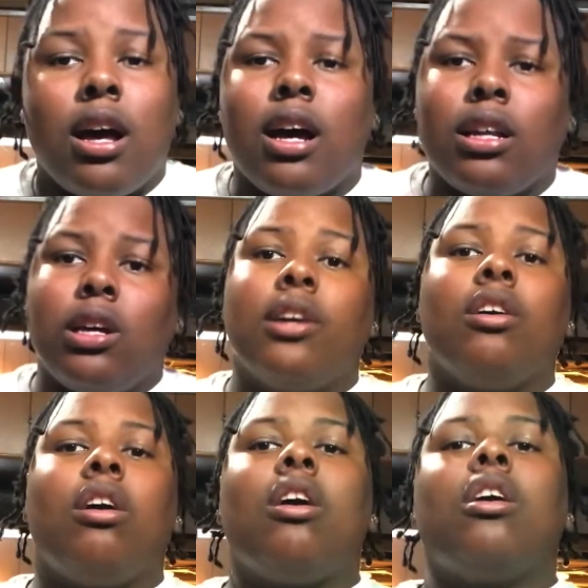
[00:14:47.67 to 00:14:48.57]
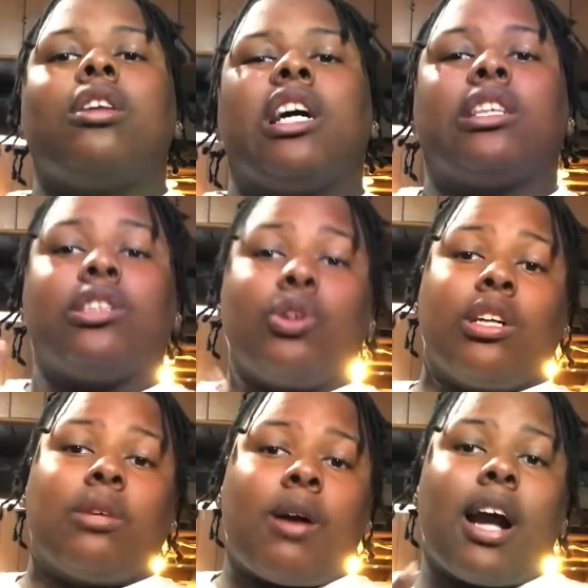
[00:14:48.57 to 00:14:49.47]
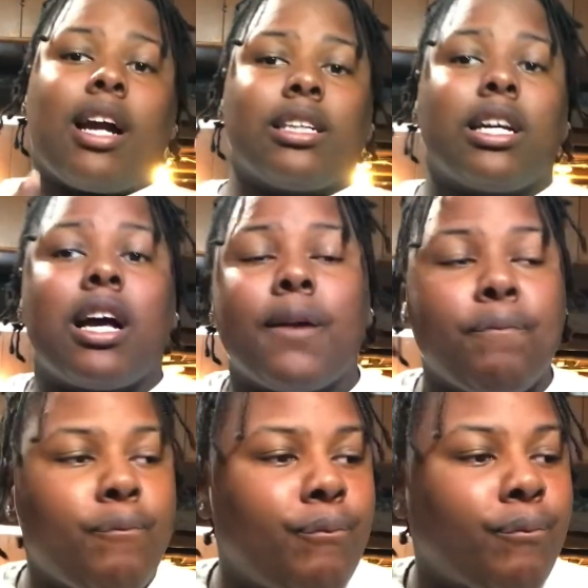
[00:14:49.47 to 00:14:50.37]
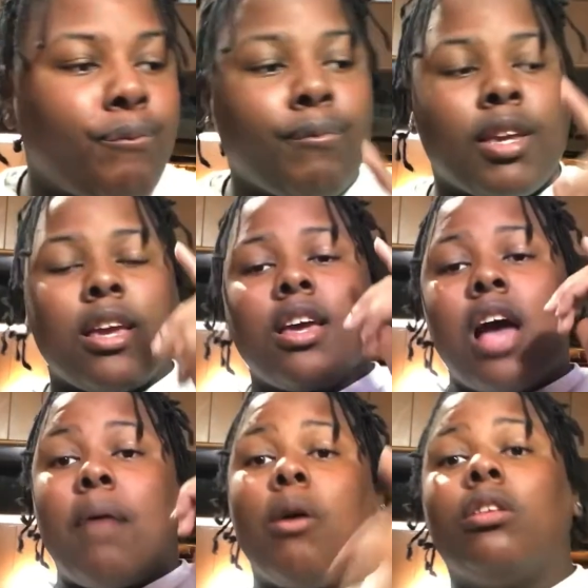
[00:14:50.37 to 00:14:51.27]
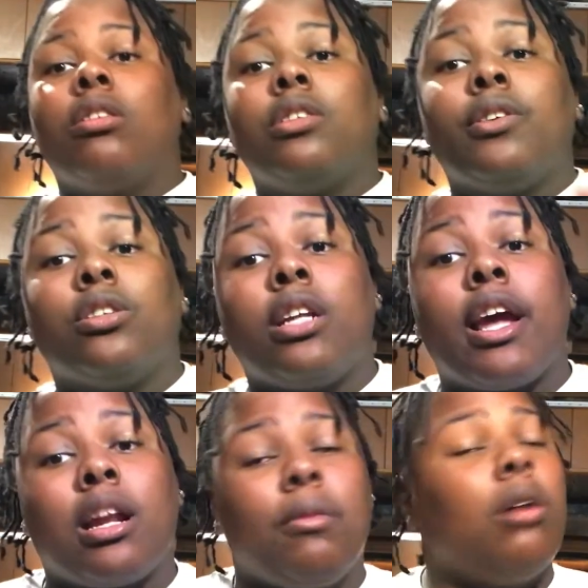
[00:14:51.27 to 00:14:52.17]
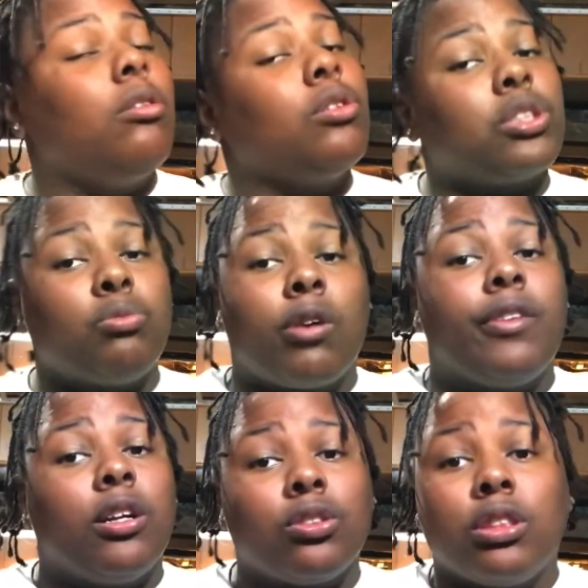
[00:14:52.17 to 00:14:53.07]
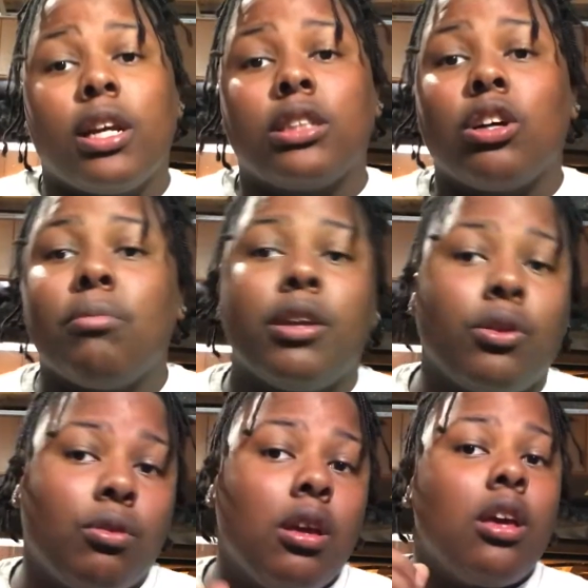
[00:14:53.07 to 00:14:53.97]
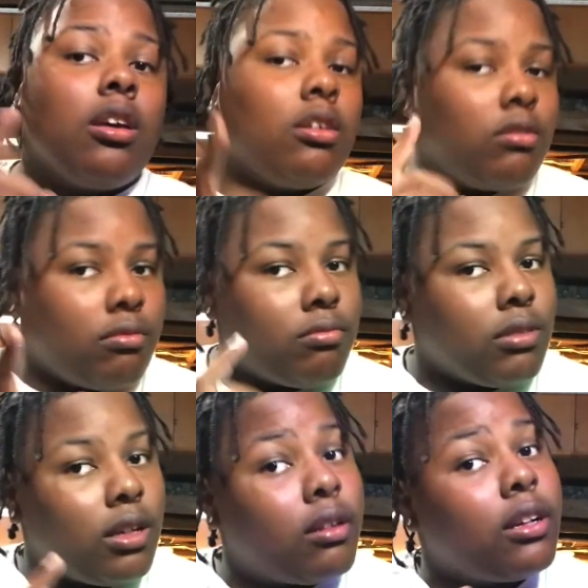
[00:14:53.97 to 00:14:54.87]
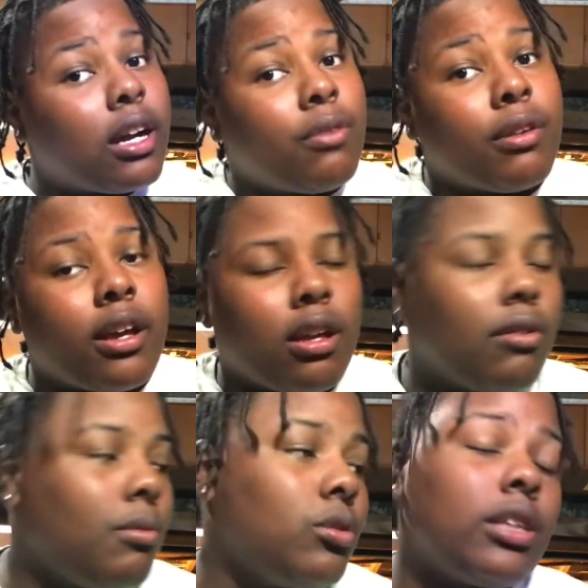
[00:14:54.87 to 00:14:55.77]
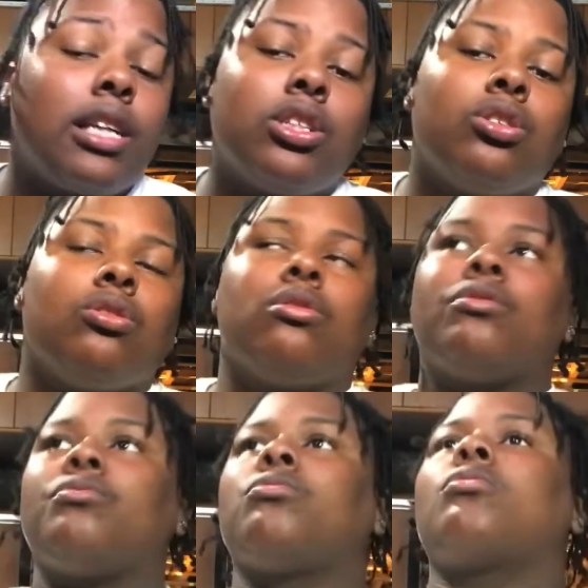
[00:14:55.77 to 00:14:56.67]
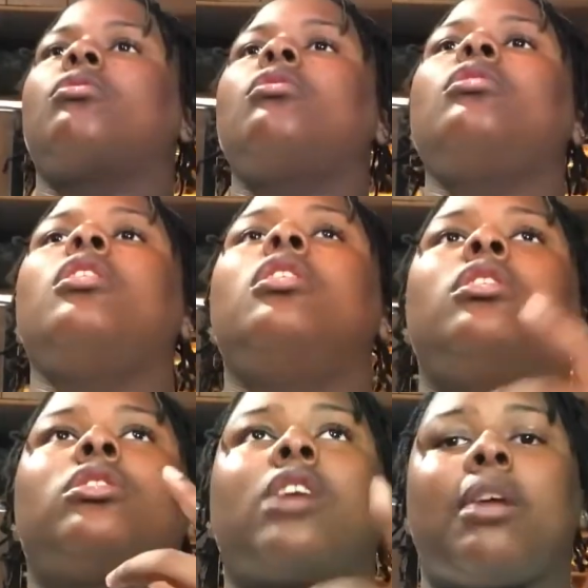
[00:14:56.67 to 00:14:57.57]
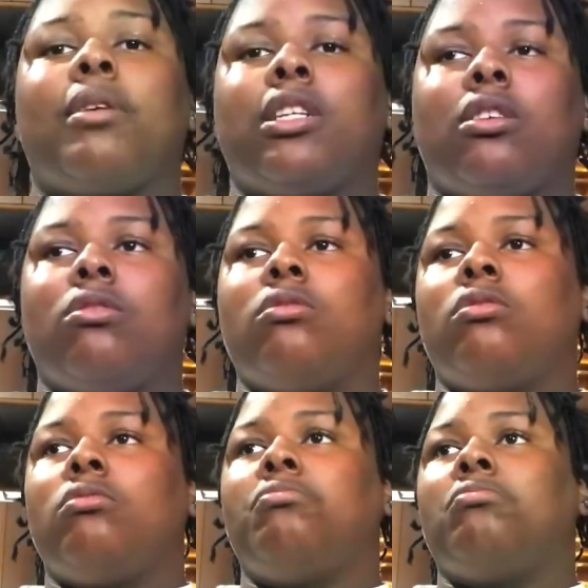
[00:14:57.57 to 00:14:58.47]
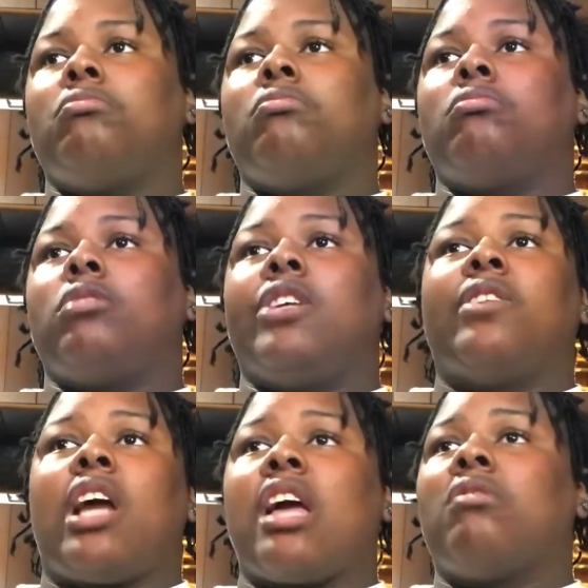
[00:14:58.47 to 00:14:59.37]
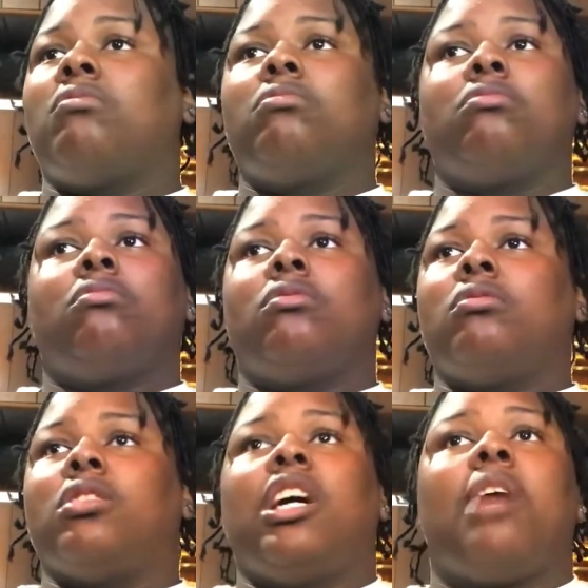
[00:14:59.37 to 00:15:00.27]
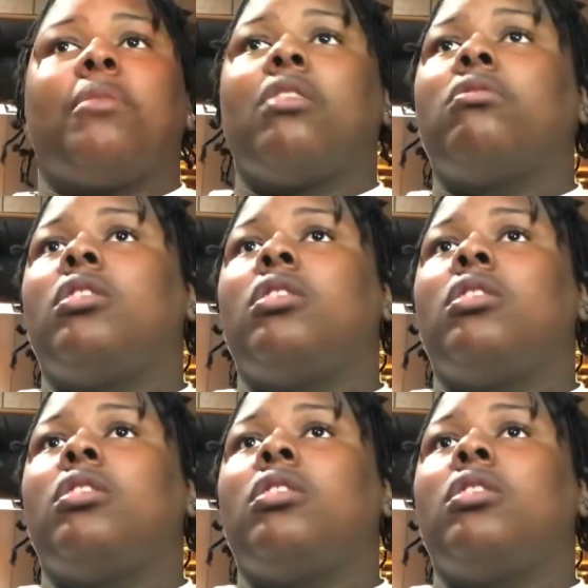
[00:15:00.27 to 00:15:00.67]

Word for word: I love y'all. That was the third time I got shot. I'm uploading this video today and I'm uploading some more videos today. So be you. You don't look out for that. You know, stay tuned. Subscribe to my channel. Leave a like, comment,